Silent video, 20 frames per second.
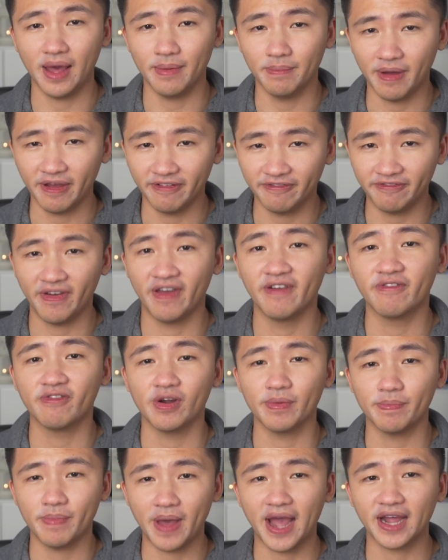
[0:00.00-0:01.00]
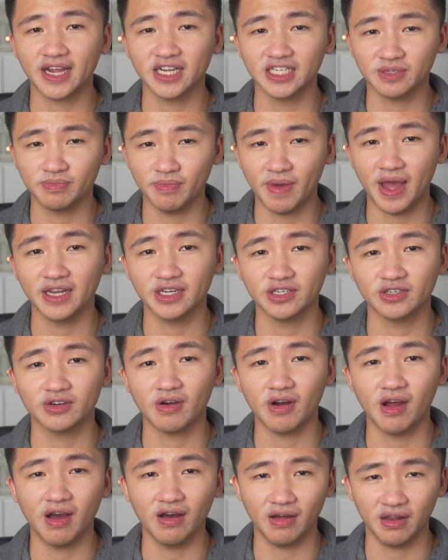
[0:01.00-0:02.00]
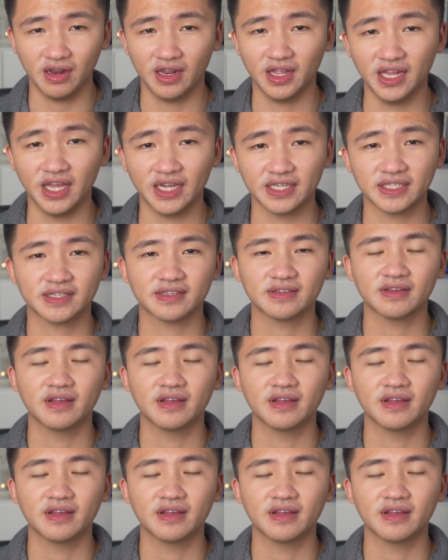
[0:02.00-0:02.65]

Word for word: and my favorite package manager on Linux.